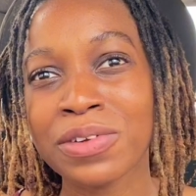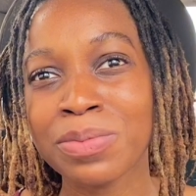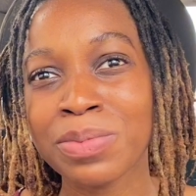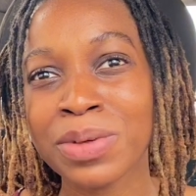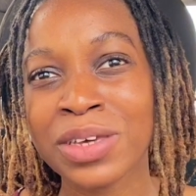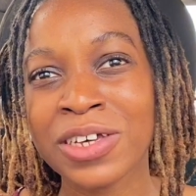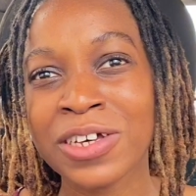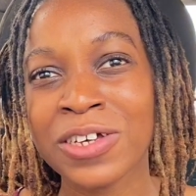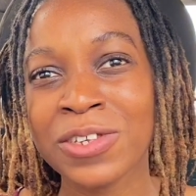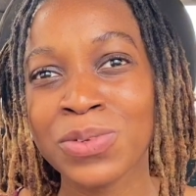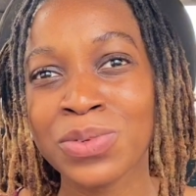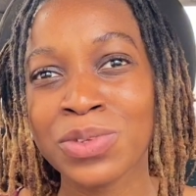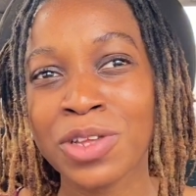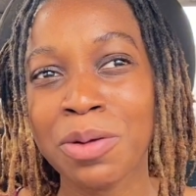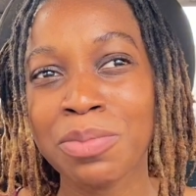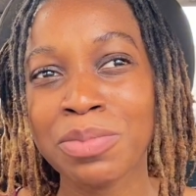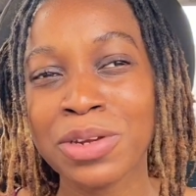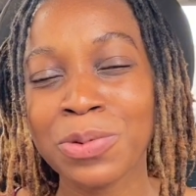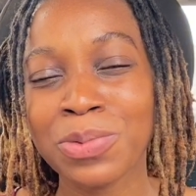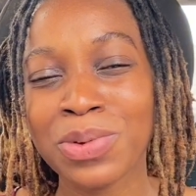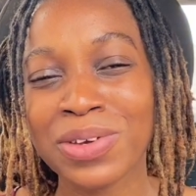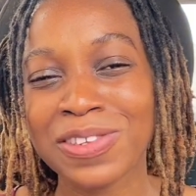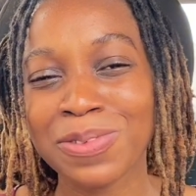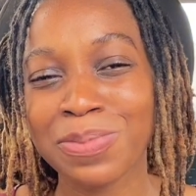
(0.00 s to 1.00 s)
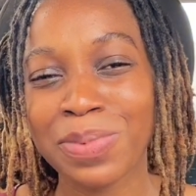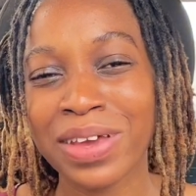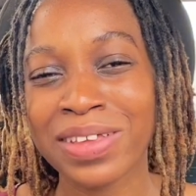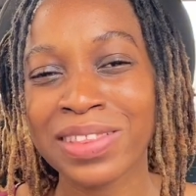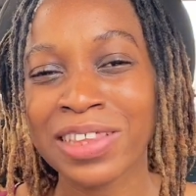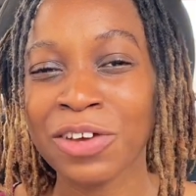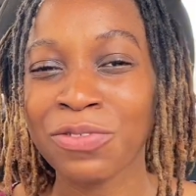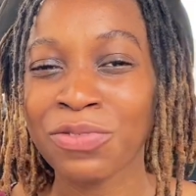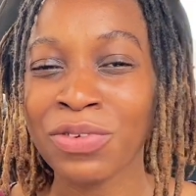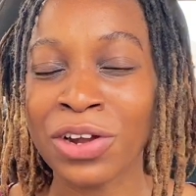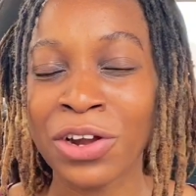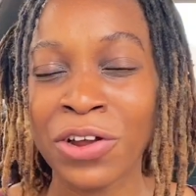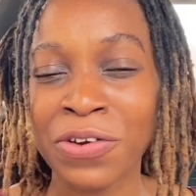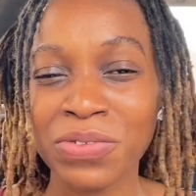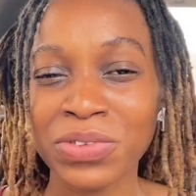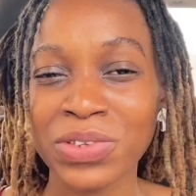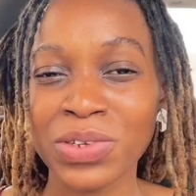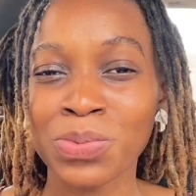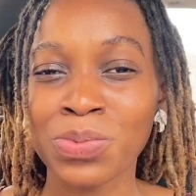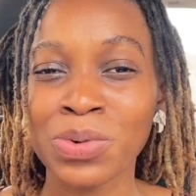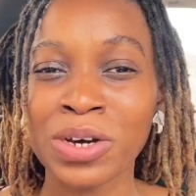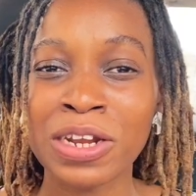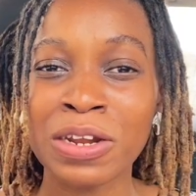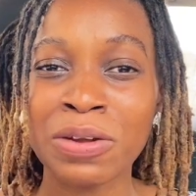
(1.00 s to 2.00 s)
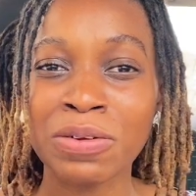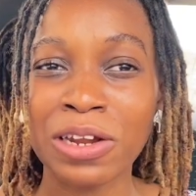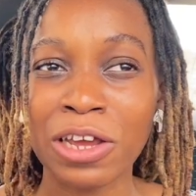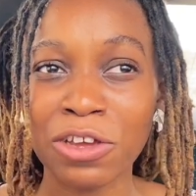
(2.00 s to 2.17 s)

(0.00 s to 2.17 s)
because normally we expect that if we love someone,